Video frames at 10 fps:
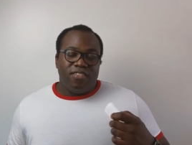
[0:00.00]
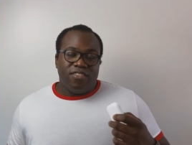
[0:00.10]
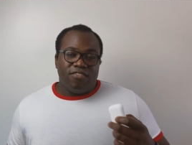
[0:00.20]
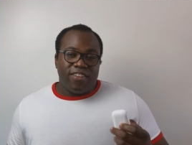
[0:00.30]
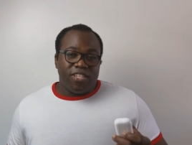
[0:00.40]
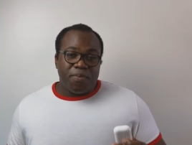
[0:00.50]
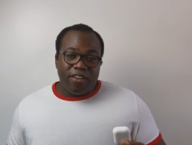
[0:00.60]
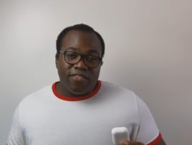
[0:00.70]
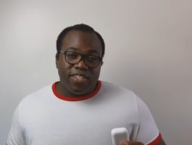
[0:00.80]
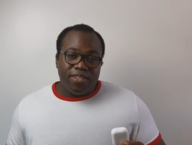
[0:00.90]

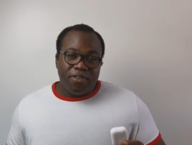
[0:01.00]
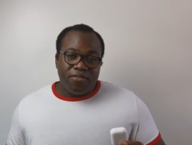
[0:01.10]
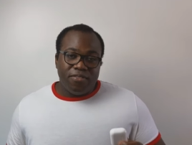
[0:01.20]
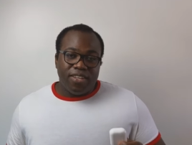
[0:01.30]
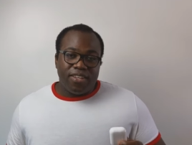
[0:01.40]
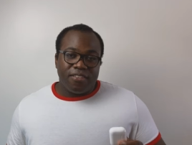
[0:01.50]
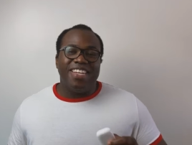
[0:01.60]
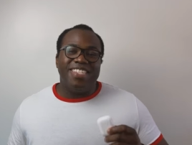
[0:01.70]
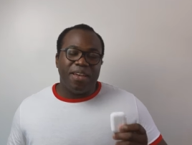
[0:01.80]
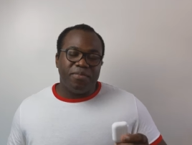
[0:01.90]
transparency mode,
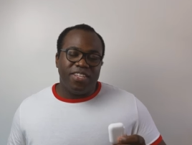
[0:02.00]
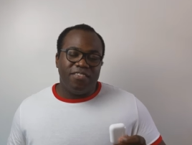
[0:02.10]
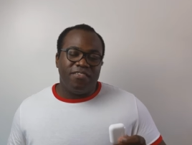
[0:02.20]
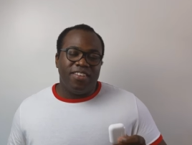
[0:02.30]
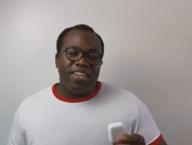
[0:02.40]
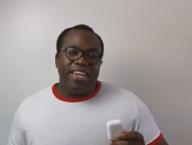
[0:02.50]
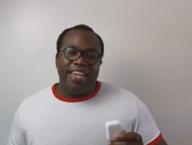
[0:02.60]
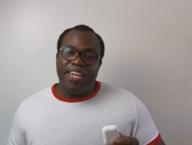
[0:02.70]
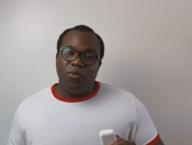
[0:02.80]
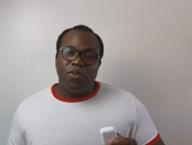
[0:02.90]
adaptive
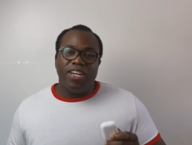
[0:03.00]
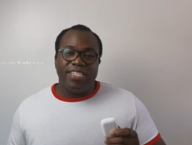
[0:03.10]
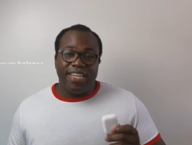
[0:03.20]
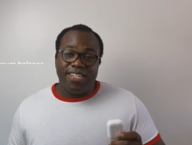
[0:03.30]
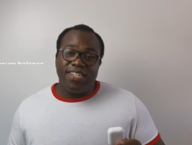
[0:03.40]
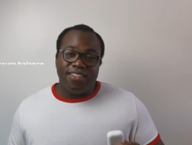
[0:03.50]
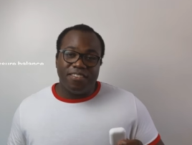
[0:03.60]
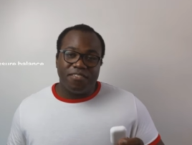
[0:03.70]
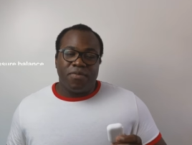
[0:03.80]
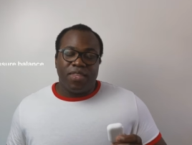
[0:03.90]
equalization,
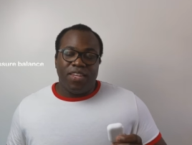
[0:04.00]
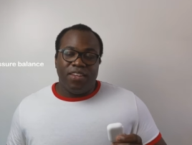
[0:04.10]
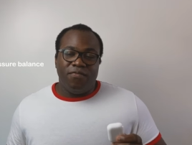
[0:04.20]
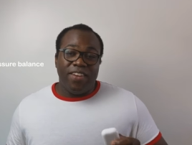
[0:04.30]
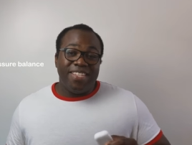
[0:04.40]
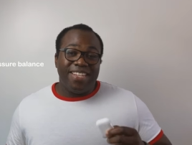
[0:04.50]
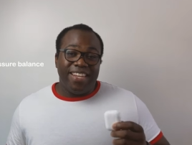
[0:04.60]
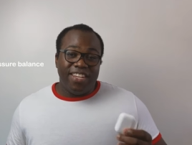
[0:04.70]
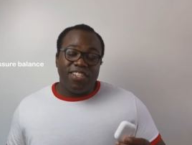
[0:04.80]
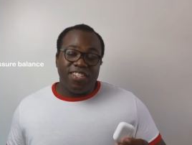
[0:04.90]
a
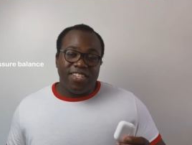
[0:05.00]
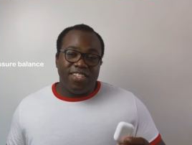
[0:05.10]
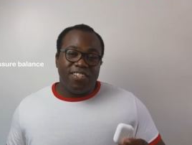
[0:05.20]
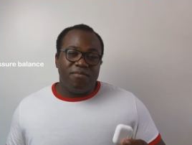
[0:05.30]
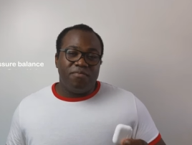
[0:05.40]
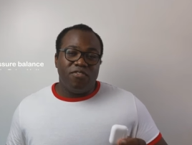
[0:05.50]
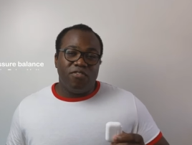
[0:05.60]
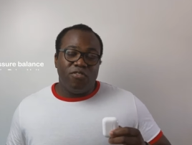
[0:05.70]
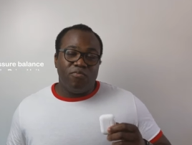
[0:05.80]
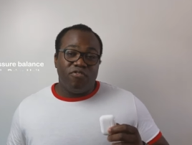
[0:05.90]
ventilation system
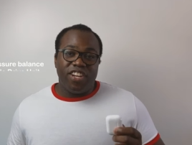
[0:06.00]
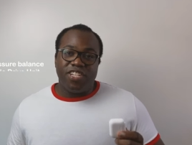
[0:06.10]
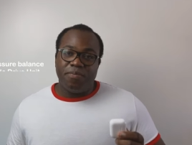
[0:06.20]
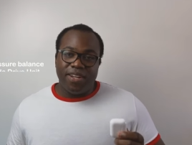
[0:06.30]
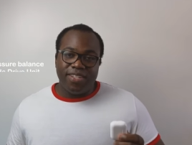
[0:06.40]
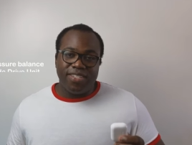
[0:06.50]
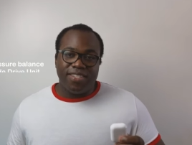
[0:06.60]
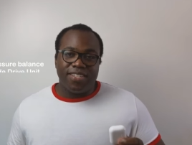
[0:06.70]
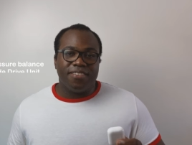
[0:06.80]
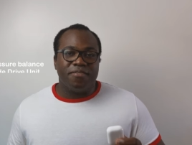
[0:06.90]
for pressure
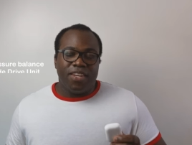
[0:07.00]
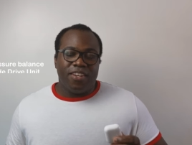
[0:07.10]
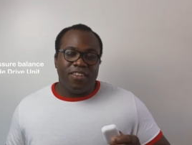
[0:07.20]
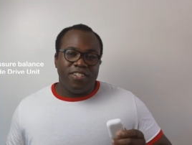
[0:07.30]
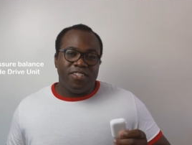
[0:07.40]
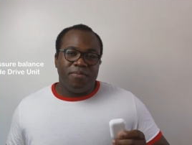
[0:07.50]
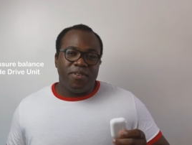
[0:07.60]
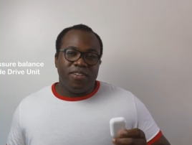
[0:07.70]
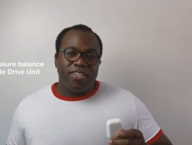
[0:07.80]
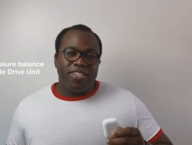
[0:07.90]
balance, a
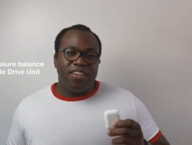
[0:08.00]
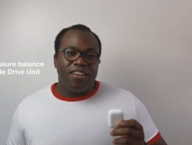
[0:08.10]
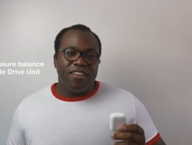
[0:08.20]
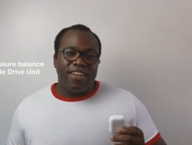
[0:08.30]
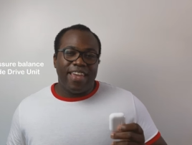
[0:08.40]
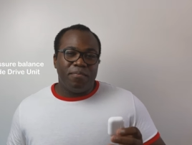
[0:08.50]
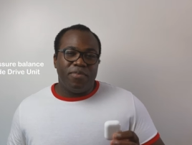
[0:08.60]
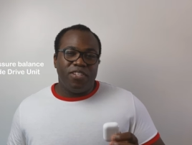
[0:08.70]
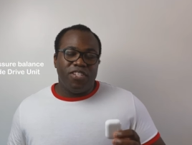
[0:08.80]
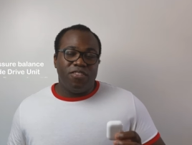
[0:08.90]
customized high
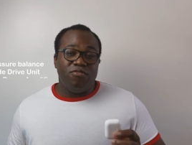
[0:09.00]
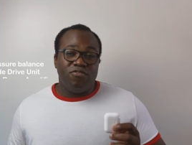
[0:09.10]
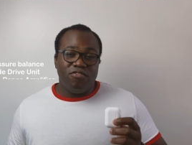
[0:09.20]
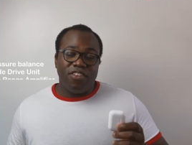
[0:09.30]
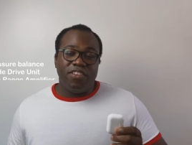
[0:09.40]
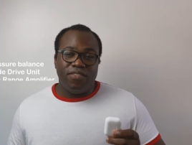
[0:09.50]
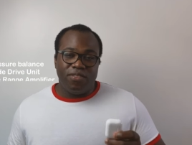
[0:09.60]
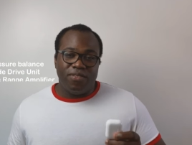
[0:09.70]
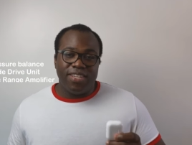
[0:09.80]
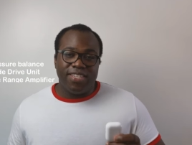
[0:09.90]
amplitude drive
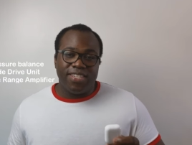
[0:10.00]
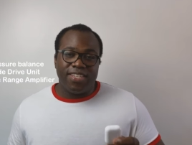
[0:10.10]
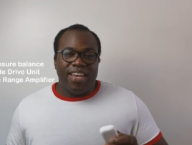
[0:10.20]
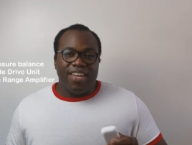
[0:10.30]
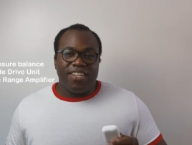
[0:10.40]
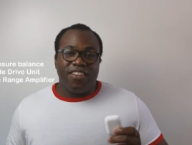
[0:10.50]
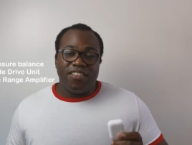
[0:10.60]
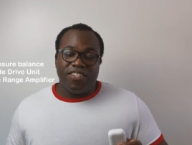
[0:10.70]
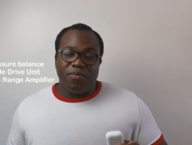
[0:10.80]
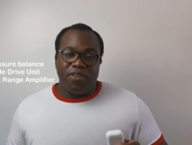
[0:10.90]
unit, and a
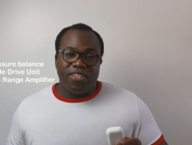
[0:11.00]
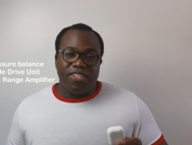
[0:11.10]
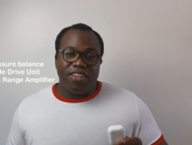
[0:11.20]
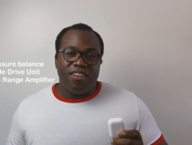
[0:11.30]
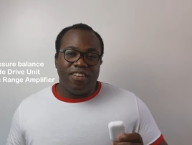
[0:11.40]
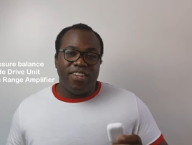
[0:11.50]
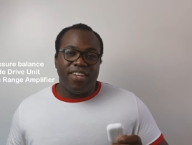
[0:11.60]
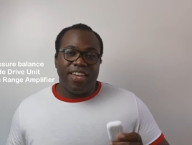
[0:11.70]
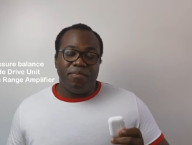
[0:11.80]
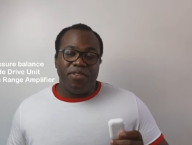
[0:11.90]
customized high
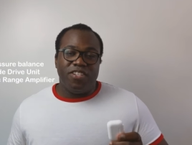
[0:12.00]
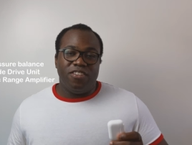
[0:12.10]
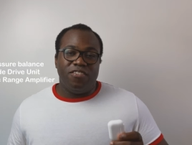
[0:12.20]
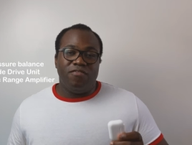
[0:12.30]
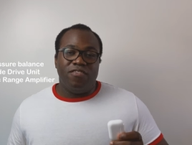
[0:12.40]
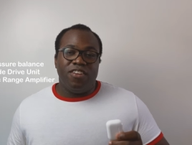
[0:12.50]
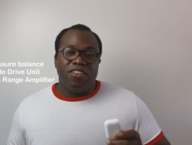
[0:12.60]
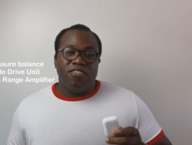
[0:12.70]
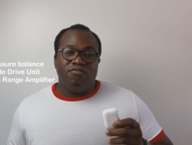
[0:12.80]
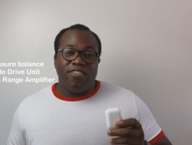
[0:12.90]
amplitude
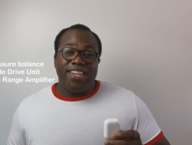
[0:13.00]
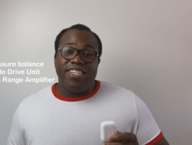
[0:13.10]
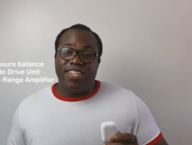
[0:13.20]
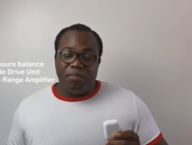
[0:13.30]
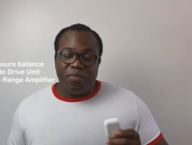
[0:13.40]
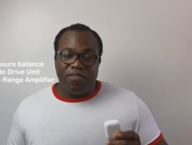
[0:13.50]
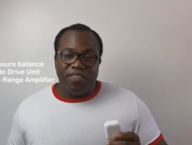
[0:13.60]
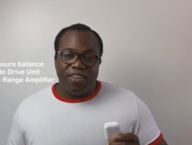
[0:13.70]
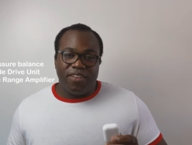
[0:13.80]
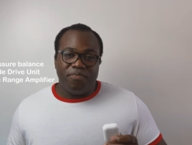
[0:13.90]
range
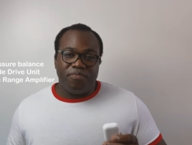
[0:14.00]
amplifier.